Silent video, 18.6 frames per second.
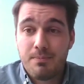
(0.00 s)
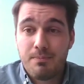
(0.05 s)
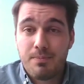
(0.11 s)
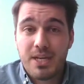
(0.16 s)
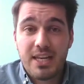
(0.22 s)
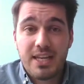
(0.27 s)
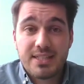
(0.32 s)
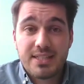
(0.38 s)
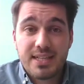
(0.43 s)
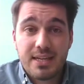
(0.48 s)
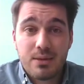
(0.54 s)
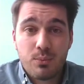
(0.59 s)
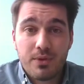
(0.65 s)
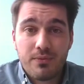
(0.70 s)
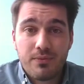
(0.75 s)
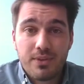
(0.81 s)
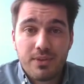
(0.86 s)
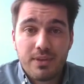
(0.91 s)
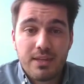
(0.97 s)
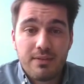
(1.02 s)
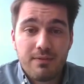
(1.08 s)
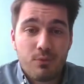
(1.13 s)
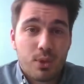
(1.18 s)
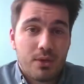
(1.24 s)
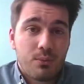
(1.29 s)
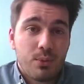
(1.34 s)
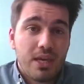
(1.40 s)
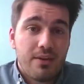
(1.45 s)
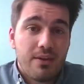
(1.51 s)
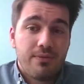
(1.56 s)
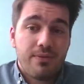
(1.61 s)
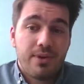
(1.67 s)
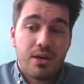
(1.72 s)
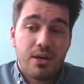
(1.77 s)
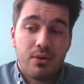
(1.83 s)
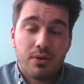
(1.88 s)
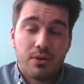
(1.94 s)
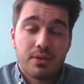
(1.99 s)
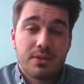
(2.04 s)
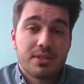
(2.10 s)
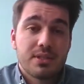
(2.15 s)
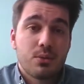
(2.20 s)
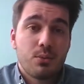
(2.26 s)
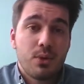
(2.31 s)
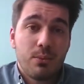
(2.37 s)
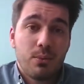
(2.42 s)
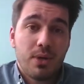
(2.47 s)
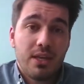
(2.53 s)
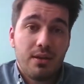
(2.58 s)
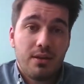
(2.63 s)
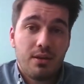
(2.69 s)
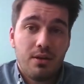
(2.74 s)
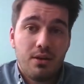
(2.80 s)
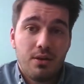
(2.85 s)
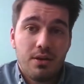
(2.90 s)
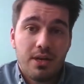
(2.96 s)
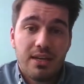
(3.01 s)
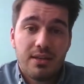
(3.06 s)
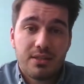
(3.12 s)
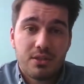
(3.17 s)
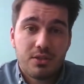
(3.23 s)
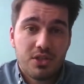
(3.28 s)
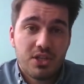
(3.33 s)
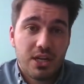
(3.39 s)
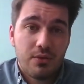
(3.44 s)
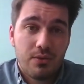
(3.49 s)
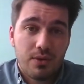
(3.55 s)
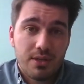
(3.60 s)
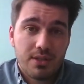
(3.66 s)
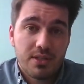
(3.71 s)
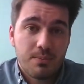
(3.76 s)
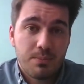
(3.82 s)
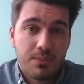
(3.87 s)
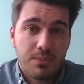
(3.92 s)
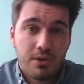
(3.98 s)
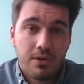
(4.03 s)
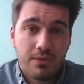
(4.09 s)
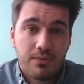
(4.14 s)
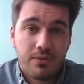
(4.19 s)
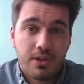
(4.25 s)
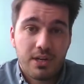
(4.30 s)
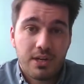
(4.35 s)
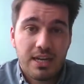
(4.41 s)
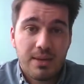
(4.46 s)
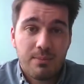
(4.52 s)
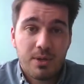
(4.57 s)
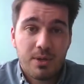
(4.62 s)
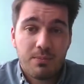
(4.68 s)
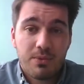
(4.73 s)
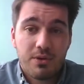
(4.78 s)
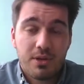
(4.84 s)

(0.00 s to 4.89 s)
But let's start with what we have found. So when we look at general support for climate